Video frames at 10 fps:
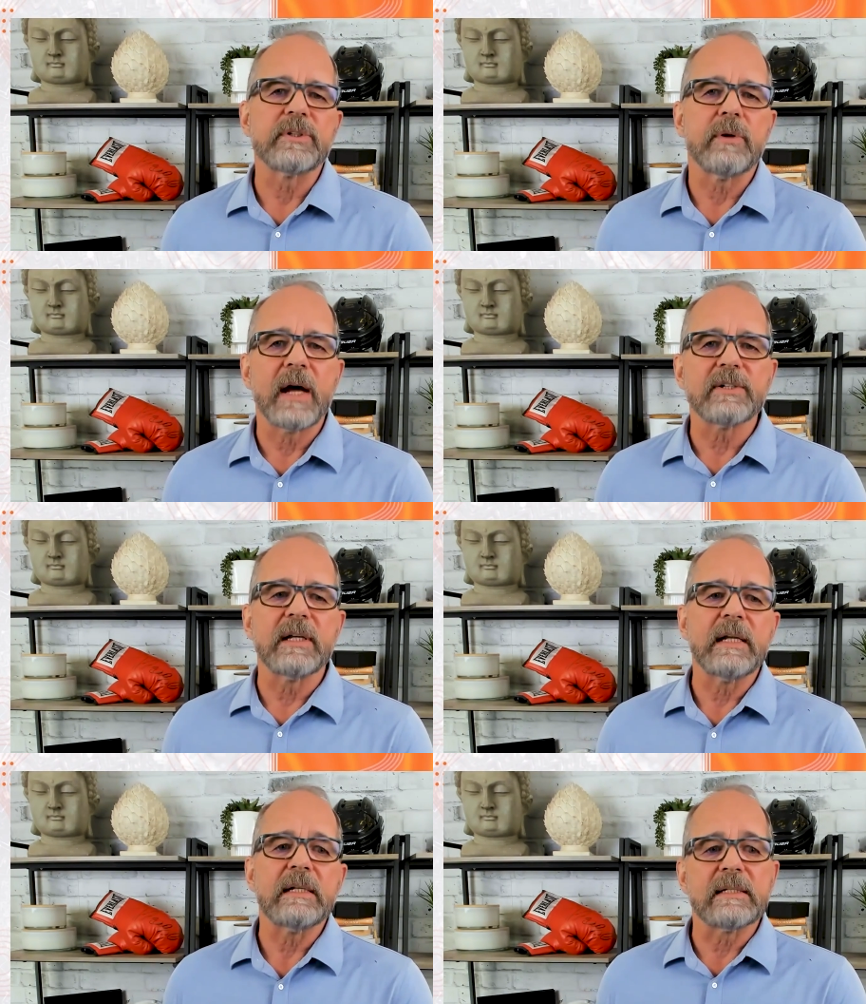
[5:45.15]
Speaker 1: You actually
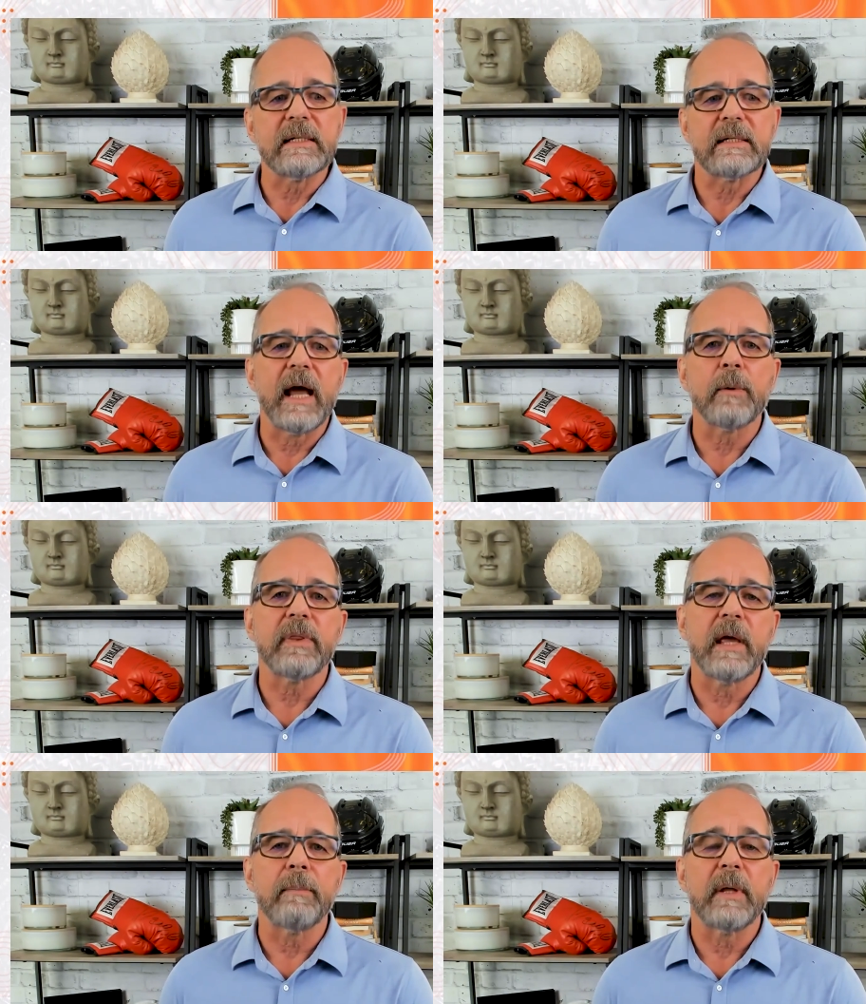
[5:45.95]
need to sit down with
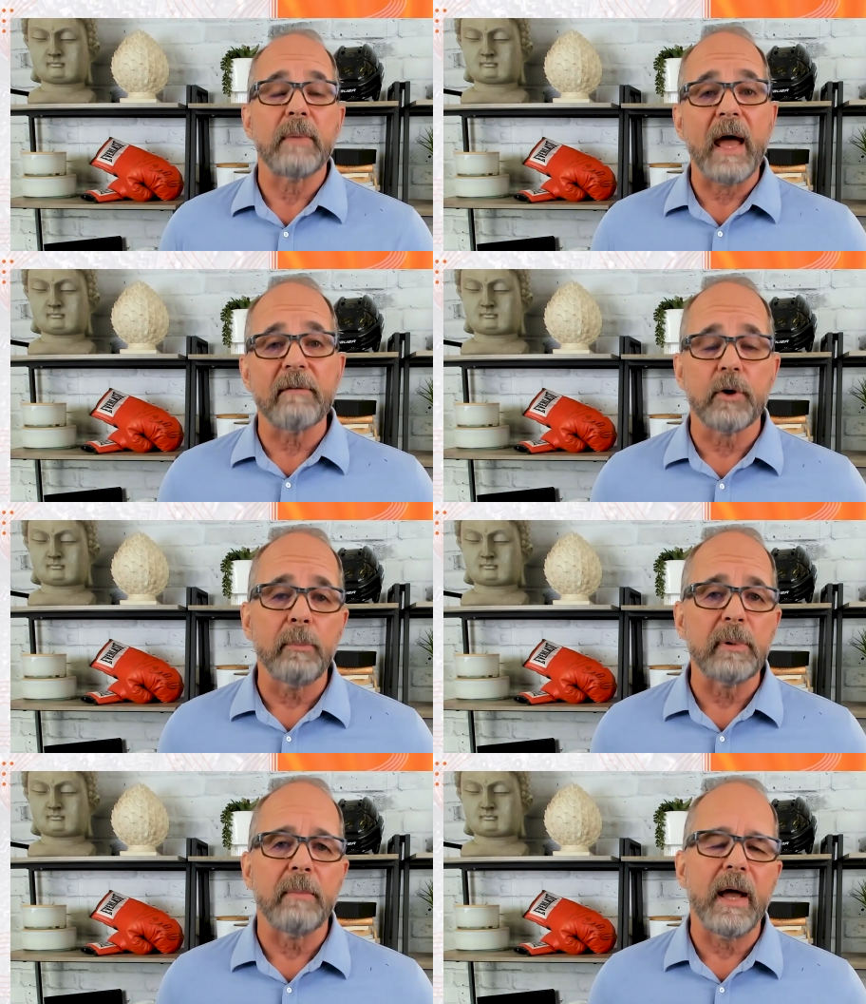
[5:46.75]
them and have an
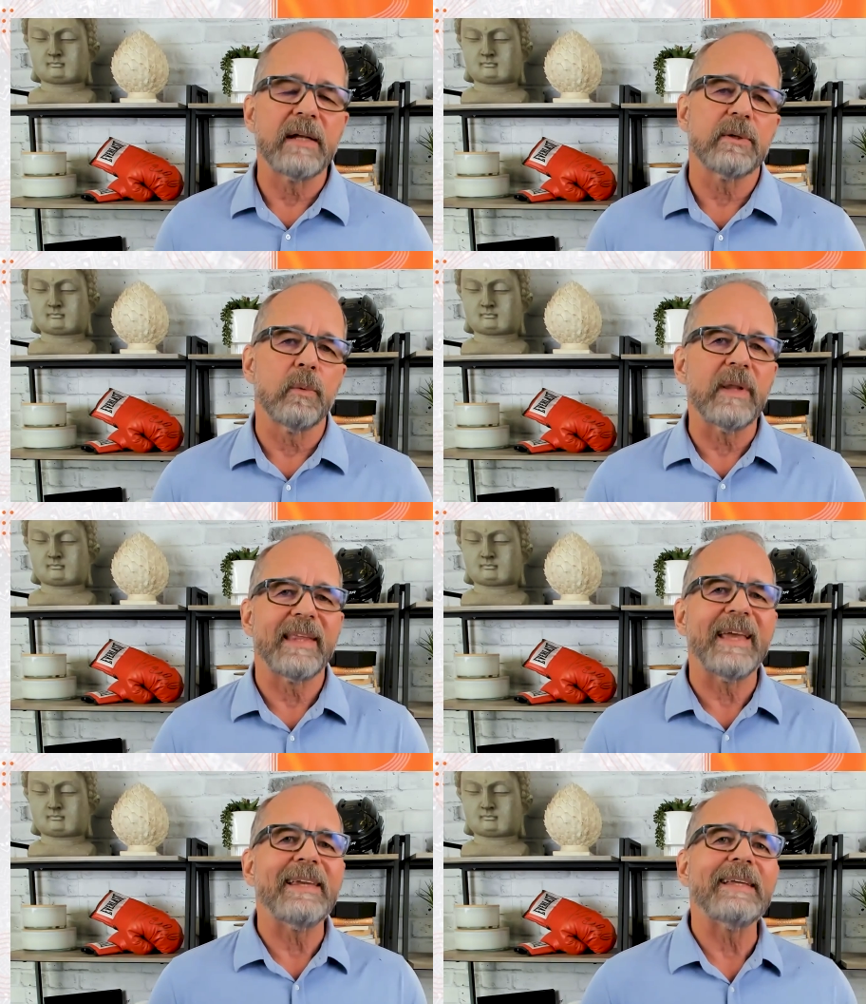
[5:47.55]
open mind to what
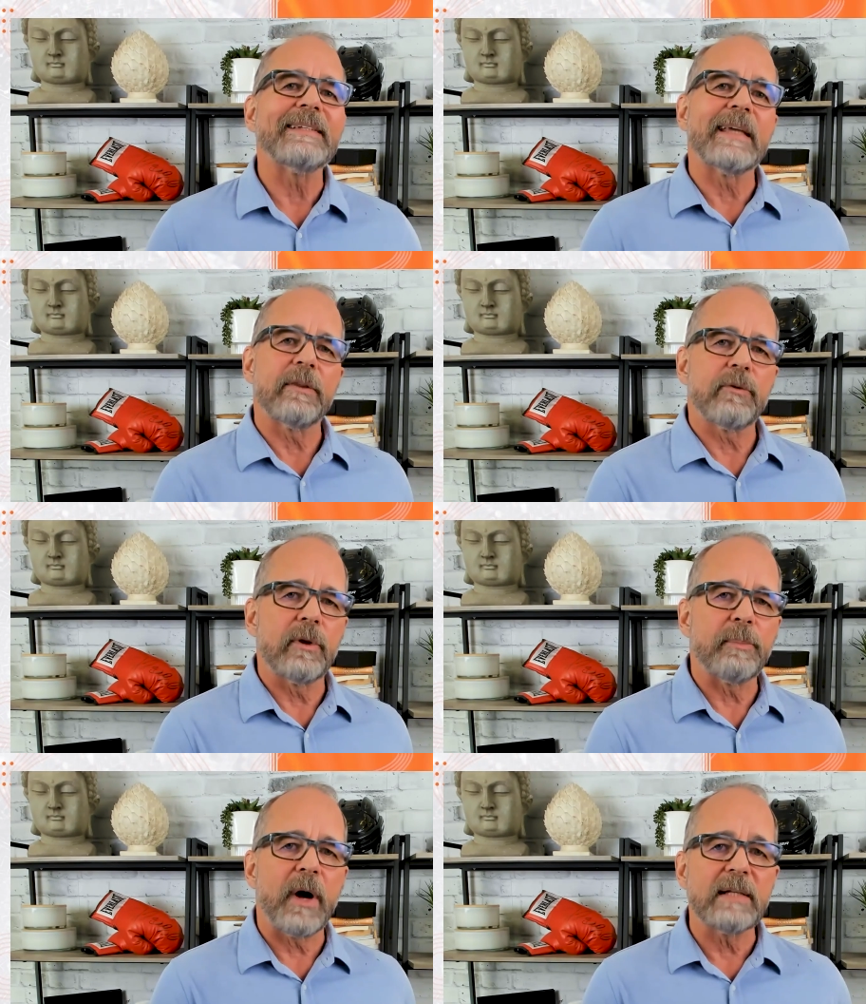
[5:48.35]
they need to get through
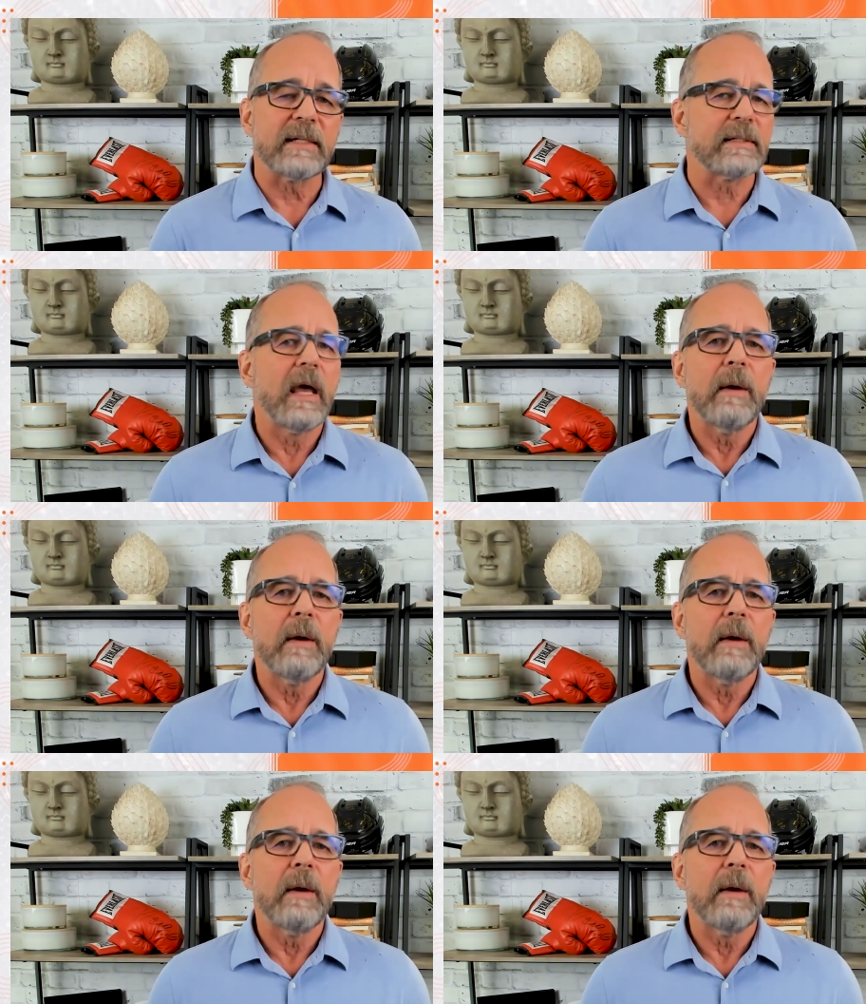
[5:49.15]
the process.